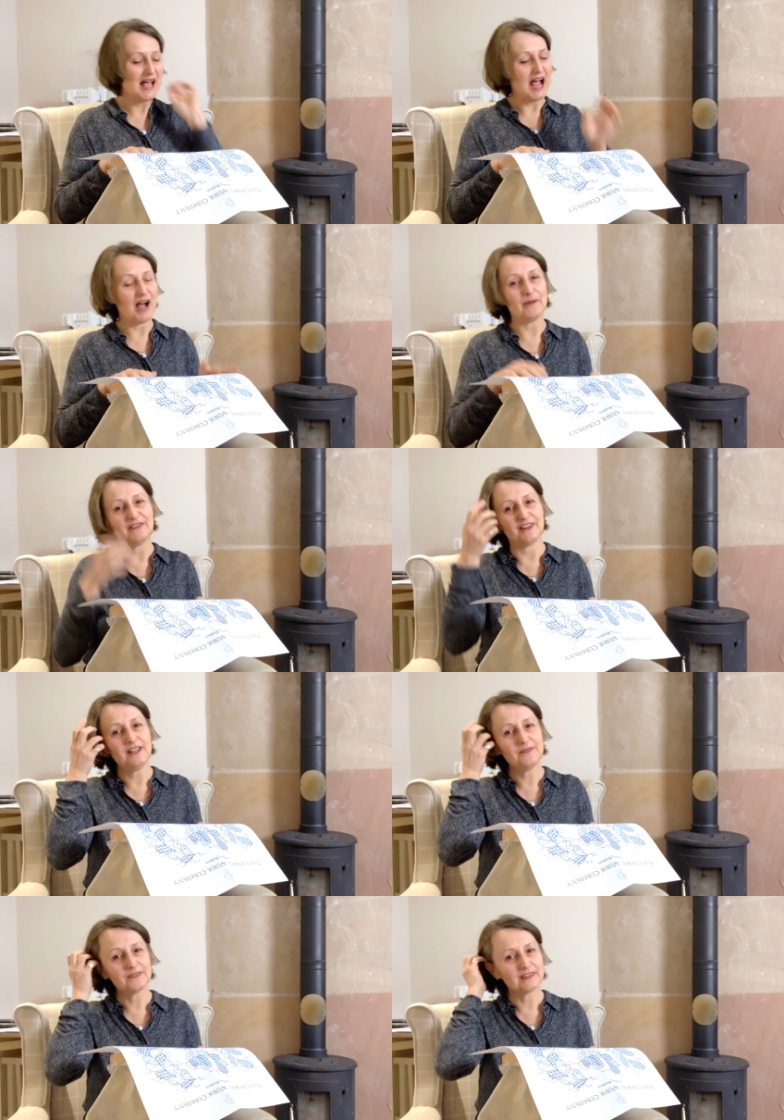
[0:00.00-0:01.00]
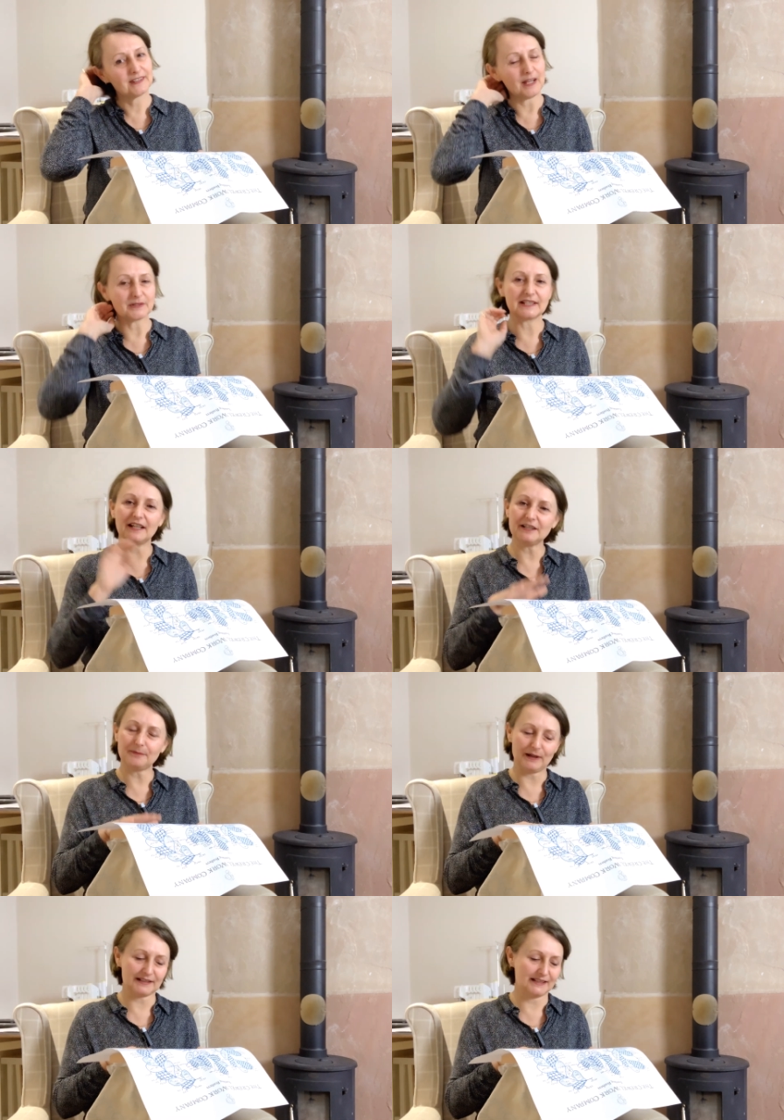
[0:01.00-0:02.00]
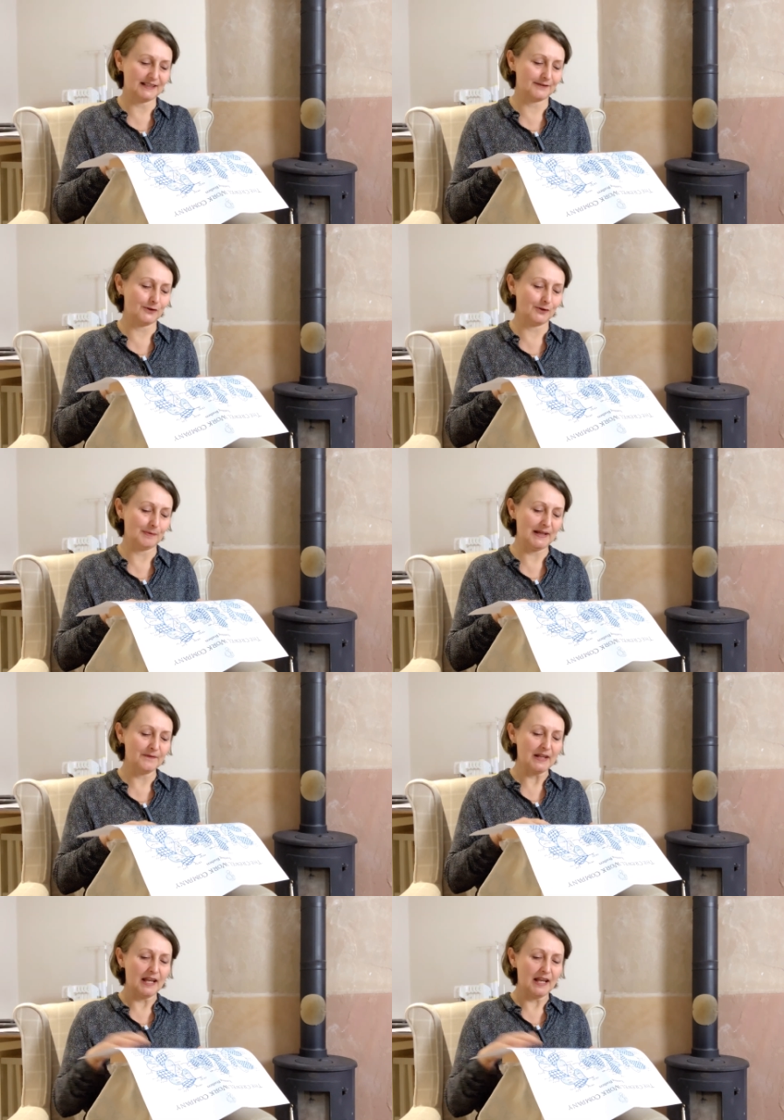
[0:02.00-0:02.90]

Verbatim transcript: however, that was a nice practice for me.